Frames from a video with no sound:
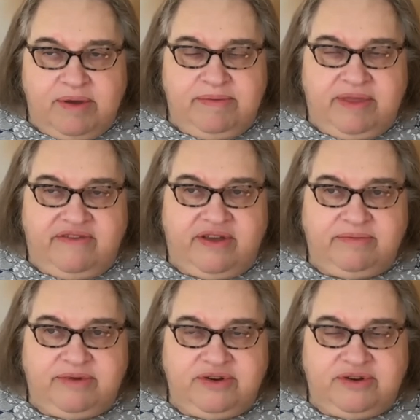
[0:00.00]
Maybe they've
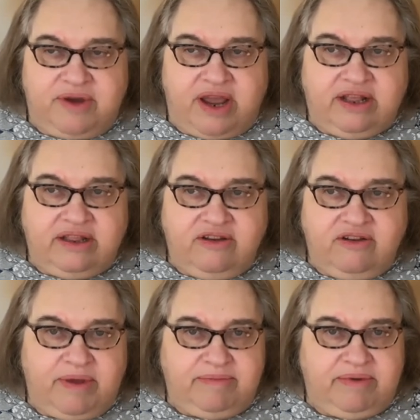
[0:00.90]
helped you directly, or
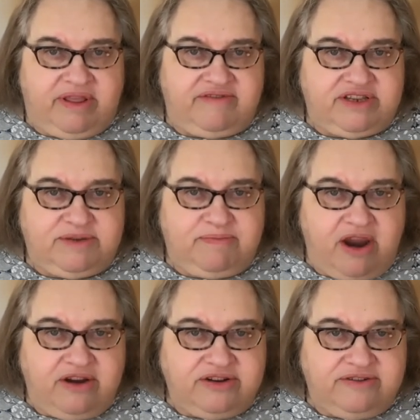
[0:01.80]
maybe they've
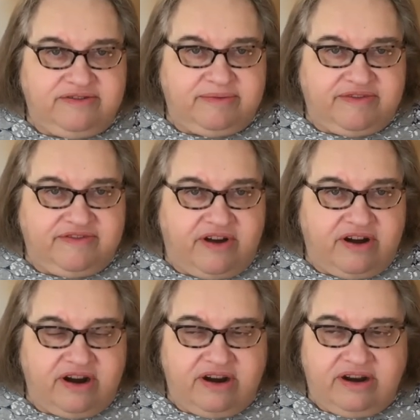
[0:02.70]
inspired you from
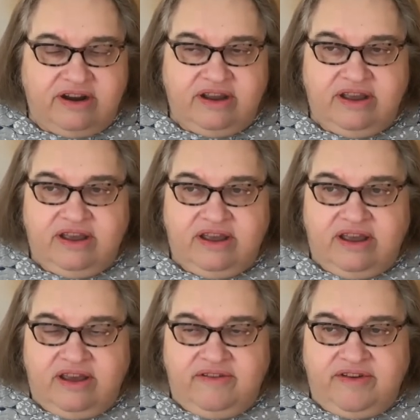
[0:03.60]
afar.
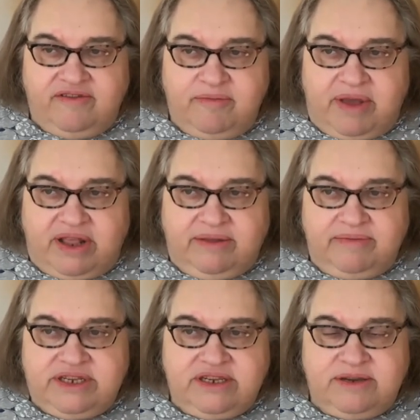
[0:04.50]
You never met them.
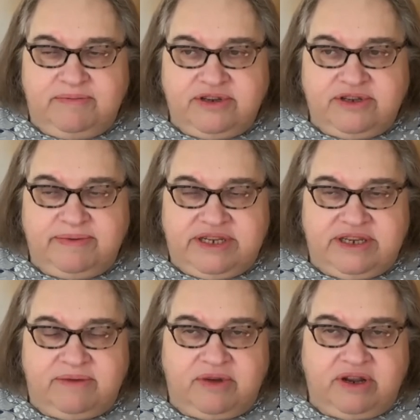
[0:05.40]
This is supposed to be
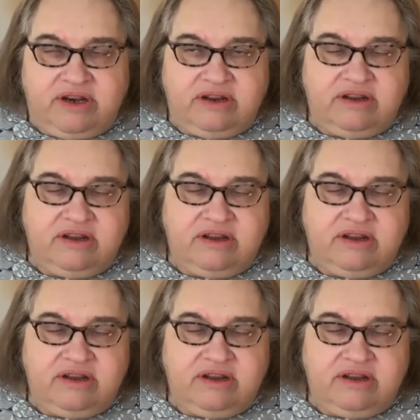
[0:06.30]
someone